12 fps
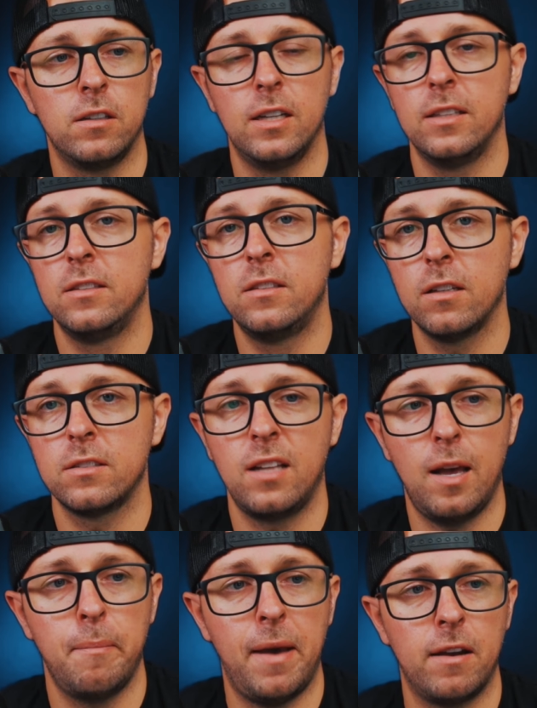It does
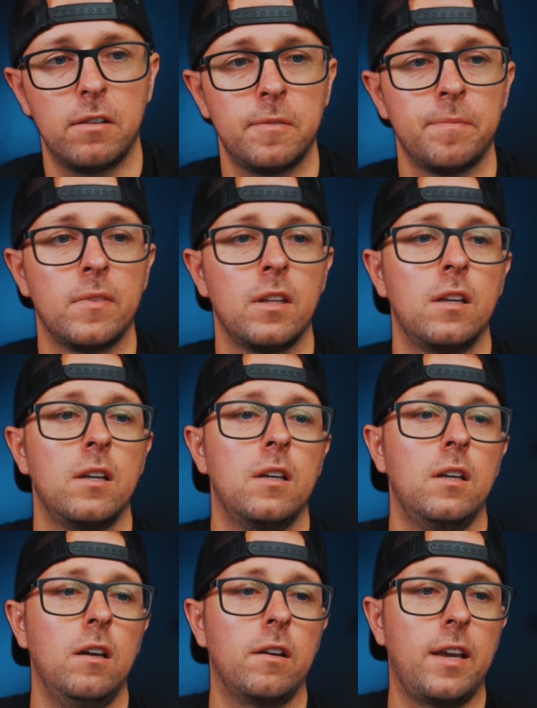not matter.
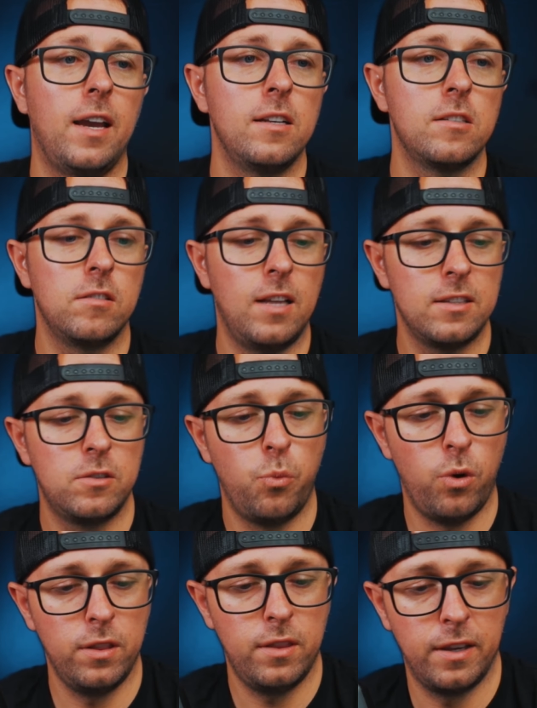Okay, so that's
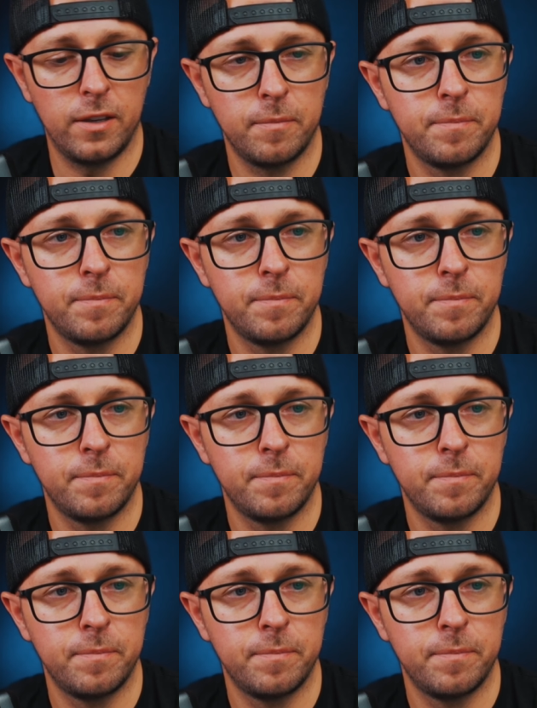one thing.